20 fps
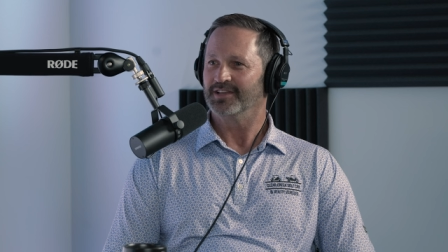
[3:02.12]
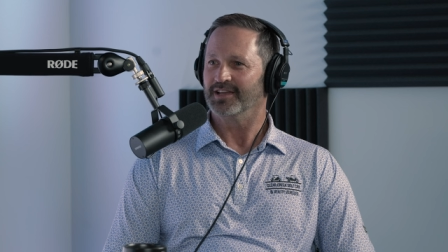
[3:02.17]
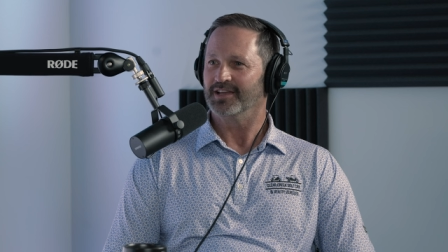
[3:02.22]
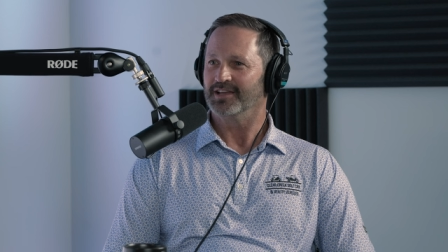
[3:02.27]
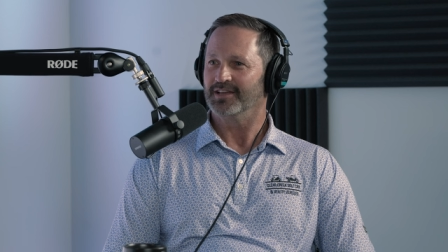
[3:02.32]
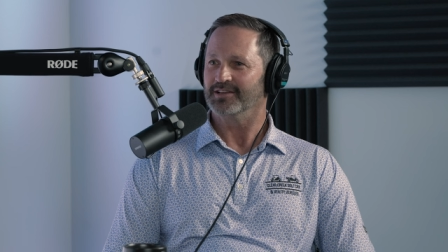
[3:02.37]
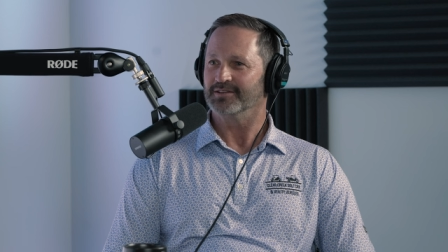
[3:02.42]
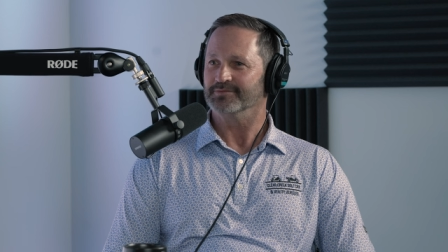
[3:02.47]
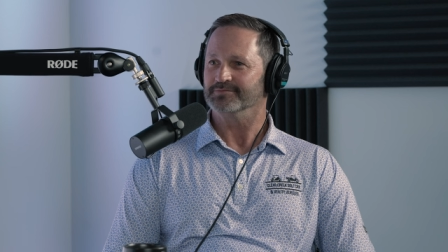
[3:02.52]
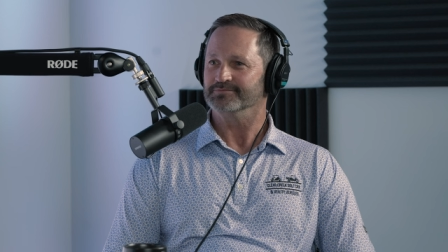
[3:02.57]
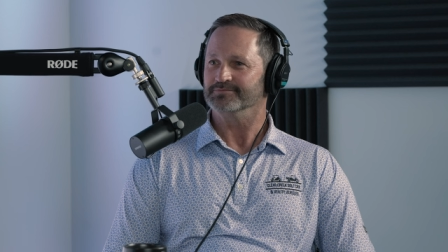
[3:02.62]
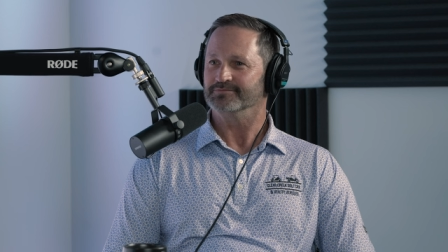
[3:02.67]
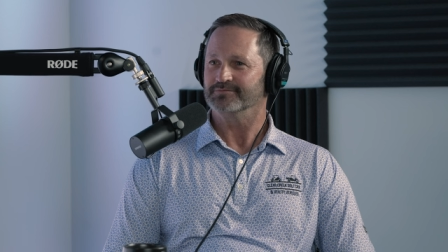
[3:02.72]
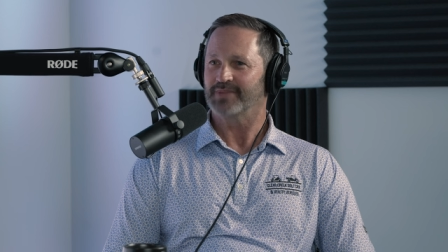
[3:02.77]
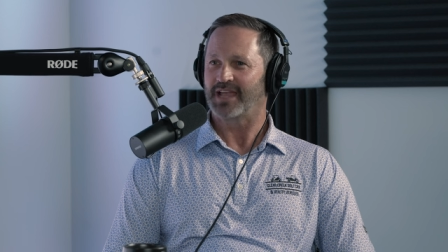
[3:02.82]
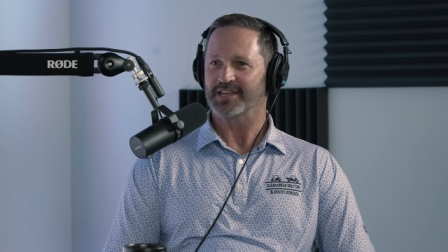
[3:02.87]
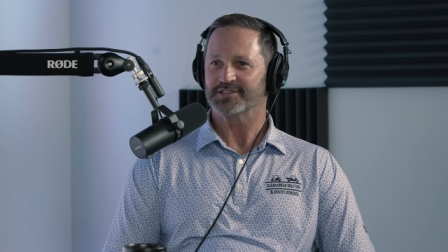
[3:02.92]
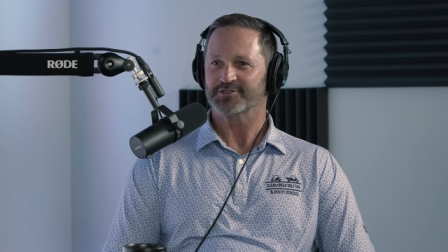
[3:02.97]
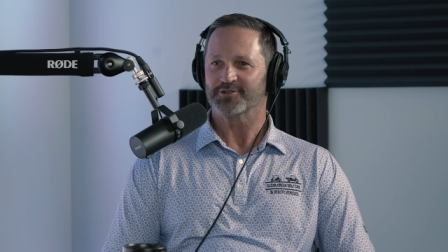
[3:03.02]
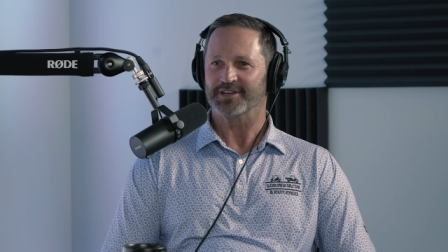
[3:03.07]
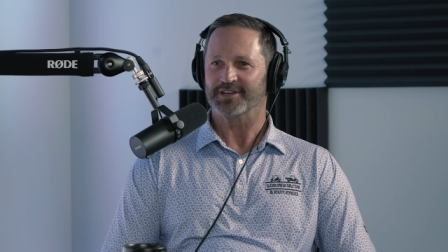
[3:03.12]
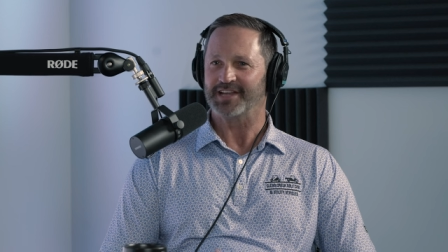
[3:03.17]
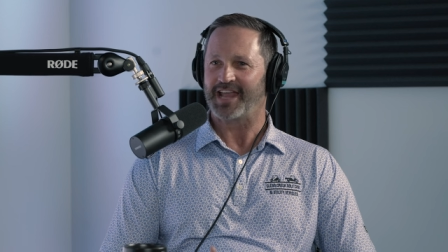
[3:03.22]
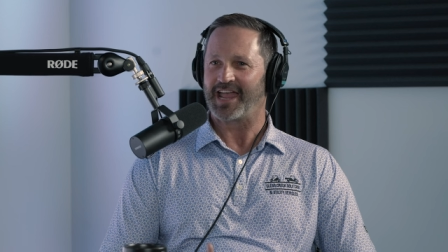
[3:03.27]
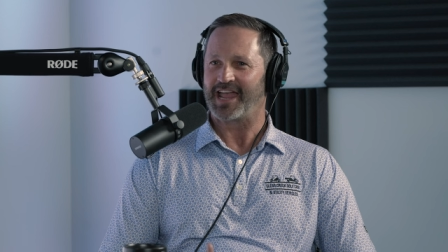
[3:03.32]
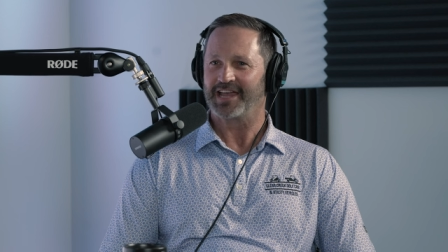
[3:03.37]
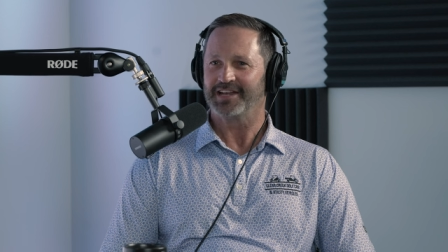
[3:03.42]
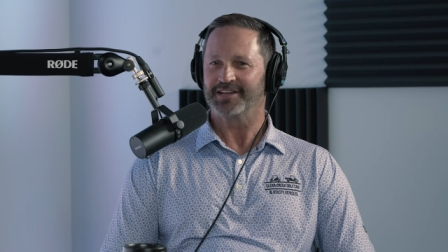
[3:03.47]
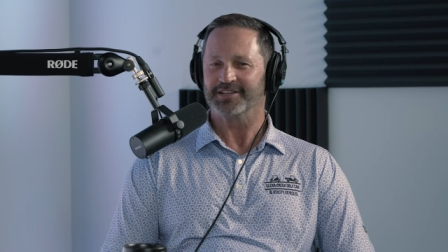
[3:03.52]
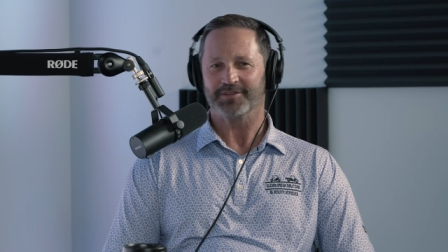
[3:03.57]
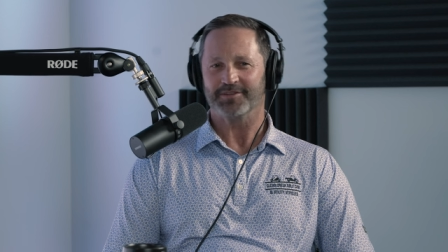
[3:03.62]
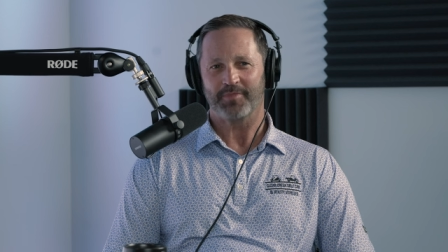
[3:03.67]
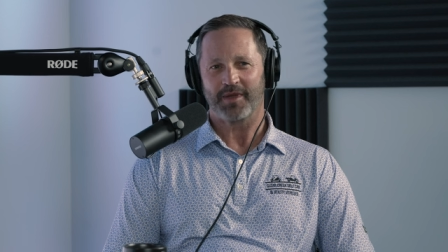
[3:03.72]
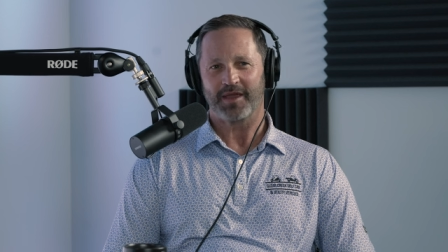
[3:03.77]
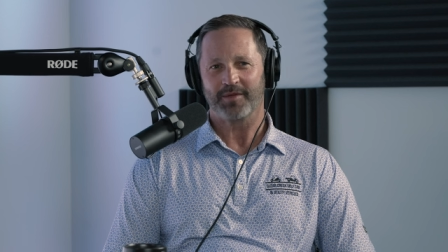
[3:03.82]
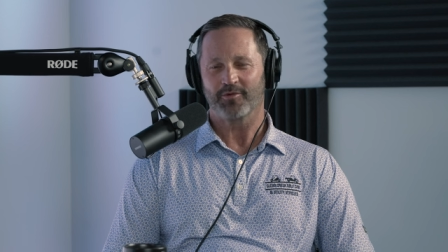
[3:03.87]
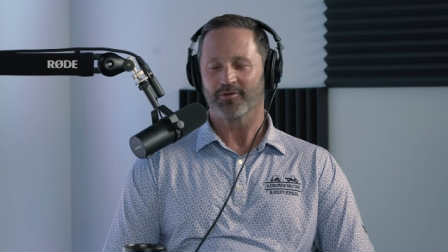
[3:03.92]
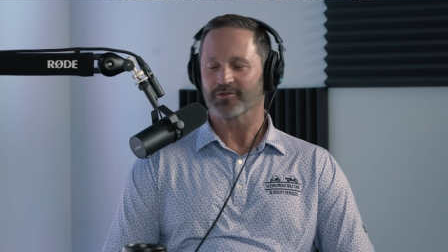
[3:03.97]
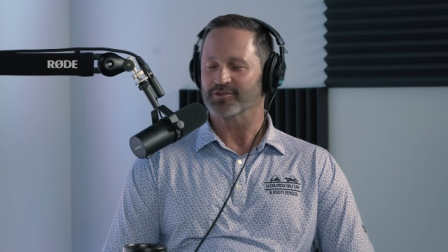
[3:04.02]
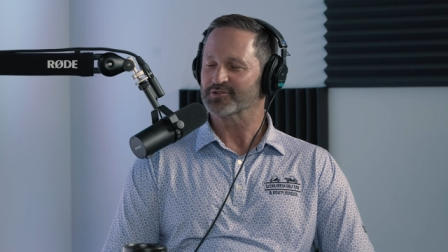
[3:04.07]
Um, answered an ad in the
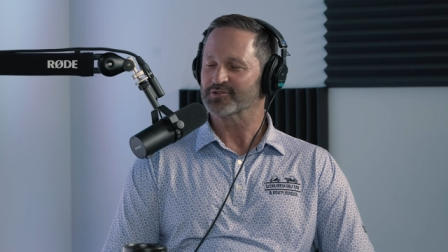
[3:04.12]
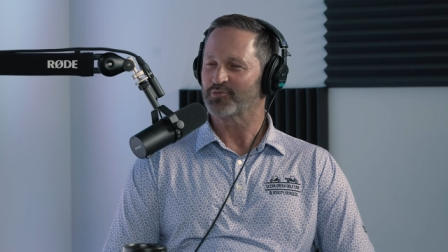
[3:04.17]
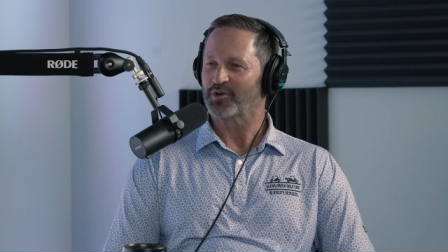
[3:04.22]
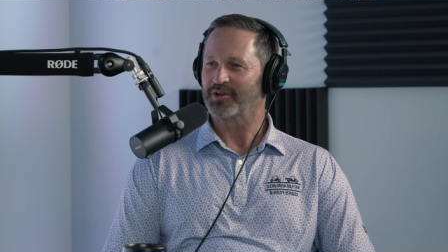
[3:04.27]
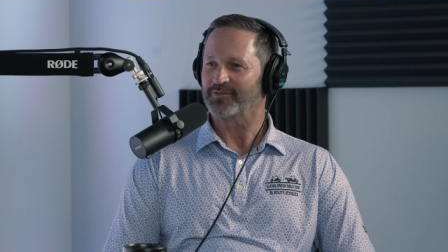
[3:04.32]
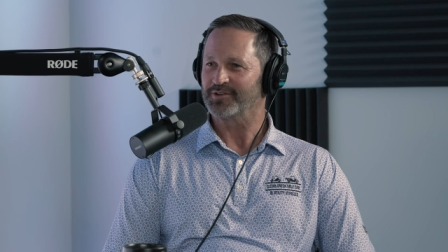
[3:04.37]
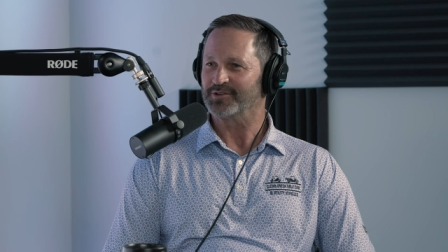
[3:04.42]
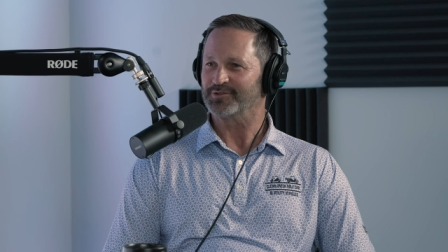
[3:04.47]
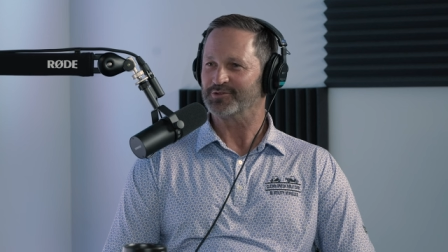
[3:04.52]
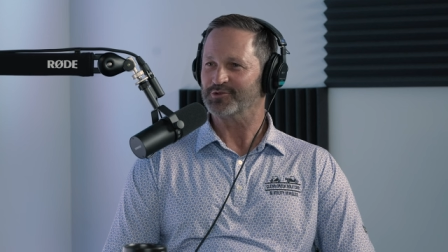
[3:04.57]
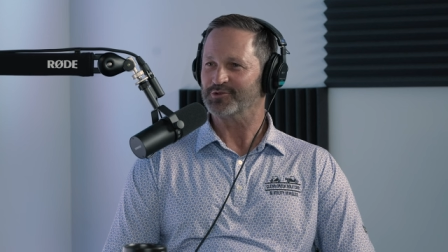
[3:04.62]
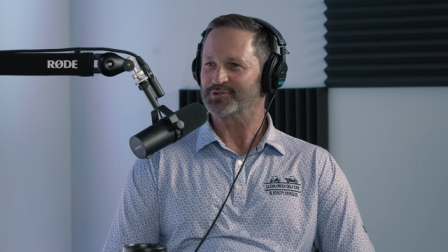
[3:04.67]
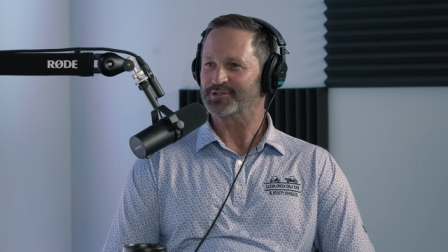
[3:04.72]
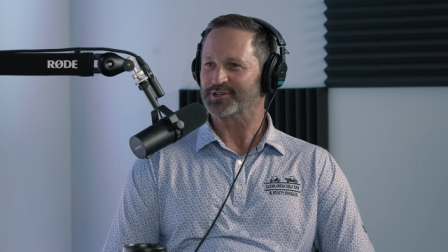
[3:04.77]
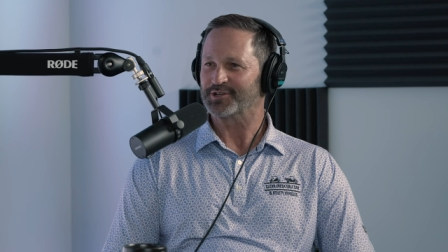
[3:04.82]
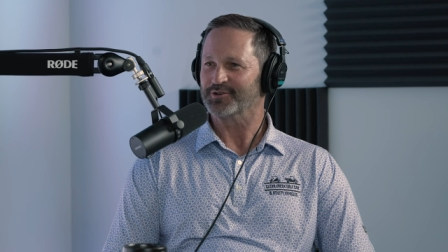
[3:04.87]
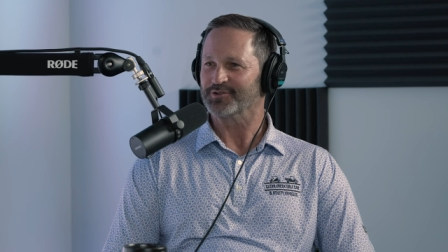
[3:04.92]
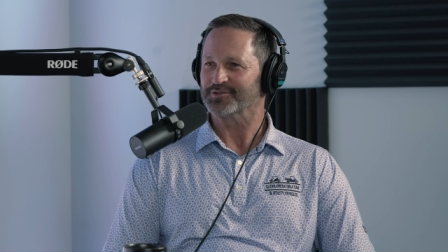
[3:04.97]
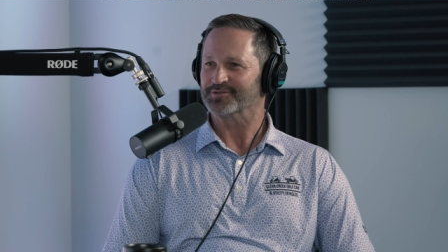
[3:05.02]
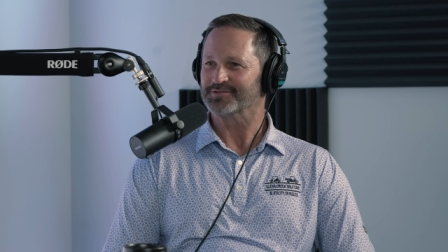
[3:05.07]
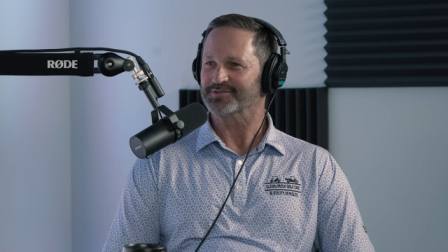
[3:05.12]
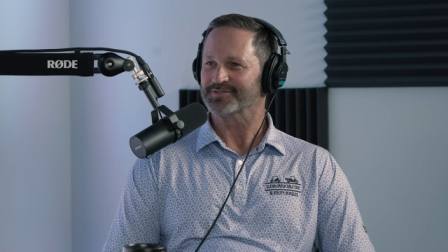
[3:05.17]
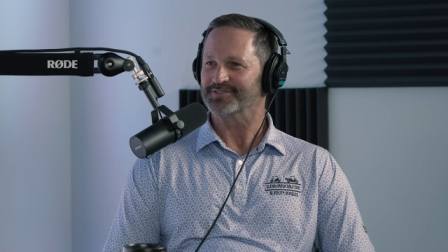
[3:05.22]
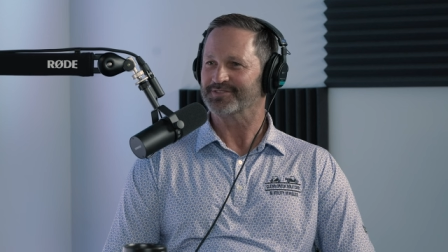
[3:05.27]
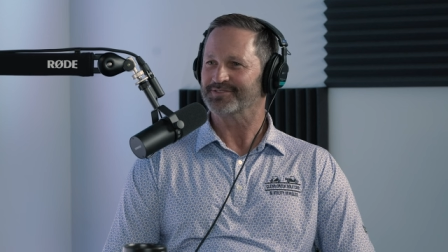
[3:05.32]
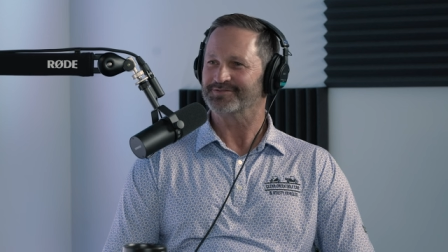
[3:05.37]
paper, the Springfield News Leader, is